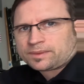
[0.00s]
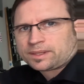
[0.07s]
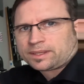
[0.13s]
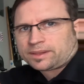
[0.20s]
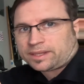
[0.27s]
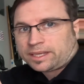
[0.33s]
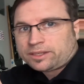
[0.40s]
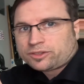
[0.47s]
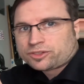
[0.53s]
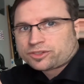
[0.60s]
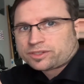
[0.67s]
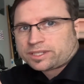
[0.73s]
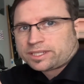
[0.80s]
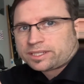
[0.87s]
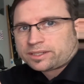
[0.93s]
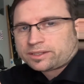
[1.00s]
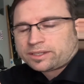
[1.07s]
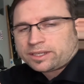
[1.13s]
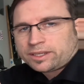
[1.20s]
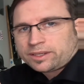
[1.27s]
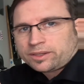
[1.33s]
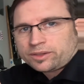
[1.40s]
And then you should
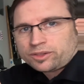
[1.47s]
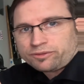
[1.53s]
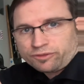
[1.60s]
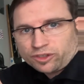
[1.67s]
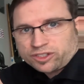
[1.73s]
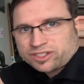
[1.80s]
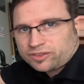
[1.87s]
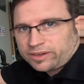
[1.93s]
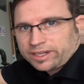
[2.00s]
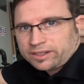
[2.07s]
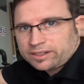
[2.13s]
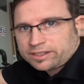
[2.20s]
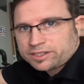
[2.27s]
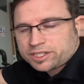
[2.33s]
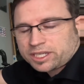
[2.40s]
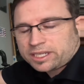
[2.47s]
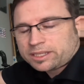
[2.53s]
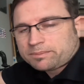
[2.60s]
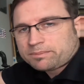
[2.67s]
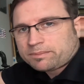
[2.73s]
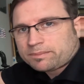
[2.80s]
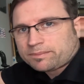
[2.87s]
hear the first regular
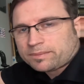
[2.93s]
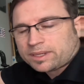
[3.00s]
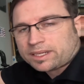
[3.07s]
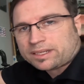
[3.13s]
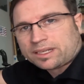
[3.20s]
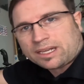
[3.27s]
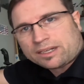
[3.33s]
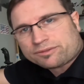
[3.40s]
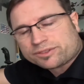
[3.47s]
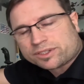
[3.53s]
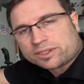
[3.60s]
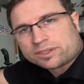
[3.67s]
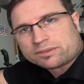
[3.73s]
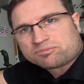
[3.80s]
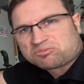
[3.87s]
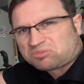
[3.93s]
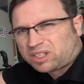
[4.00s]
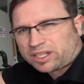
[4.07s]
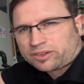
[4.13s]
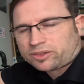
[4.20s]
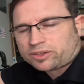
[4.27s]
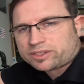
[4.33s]
chime and after
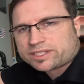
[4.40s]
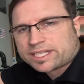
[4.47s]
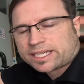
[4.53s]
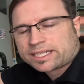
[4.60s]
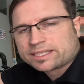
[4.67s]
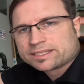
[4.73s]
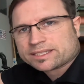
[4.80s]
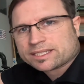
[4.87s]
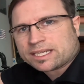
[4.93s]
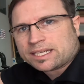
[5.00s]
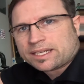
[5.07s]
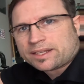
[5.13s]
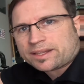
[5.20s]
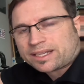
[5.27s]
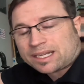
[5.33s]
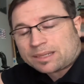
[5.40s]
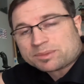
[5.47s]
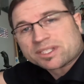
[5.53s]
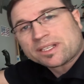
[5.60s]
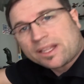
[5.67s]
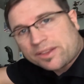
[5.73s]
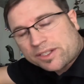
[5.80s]
like 30 seconds there comes
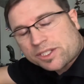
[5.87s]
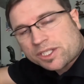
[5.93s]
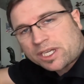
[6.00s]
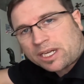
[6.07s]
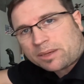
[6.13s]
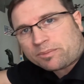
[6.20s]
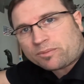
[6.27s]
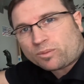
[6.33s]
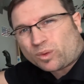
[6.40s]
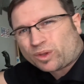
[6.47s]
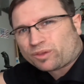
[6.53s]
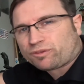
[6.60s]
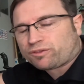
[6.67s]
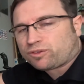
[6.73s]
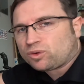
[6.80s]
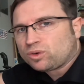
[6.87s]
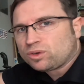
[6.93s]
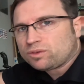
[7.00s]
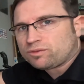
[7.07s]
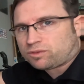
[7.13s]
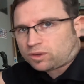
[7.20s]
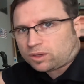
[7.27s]
another chime with
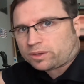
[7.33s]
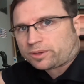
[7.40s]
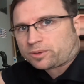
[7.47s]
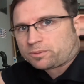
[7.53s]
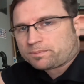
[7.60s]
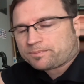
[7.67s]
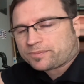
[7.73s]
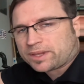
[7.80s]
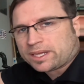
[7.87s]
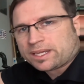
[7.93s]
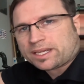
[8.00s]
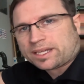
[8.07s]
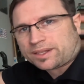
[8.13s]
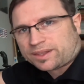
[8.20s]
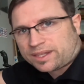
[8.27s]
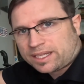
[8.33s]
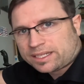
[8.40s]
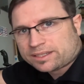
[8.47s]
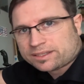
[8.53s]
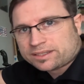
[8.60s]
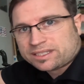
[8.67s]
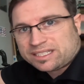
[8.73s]
full volume and
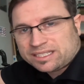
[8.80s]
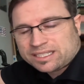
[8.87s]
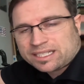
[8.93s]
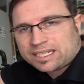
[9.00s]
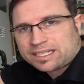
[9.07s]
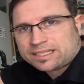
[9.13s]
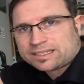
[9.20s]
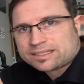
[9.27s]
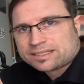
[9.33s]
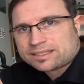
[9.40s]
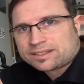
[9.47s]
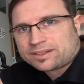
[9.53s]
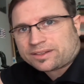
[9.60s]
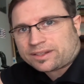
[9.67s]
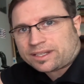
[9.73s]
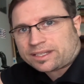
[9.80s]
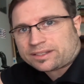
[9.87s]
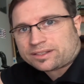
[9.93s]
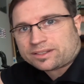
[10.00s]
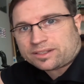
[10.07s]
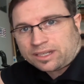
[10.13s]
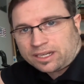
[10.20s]
that indicates
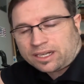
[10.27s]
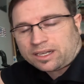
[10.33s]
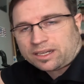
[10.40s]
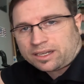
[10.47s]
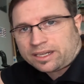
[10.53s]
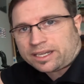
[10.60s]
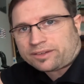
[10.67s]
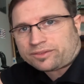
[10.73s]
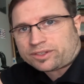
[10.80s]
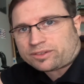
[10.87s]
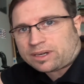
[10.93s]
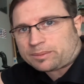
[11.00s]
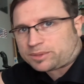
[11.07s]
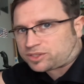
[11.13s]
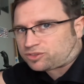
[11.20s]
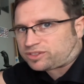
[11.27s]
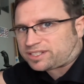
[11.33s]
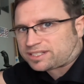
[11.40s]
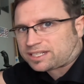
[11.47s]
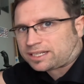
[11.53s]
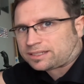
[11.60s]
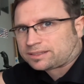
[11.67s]
that NVRAM is
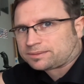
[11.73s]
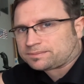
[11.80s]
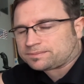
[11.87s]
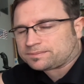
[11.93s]
reset.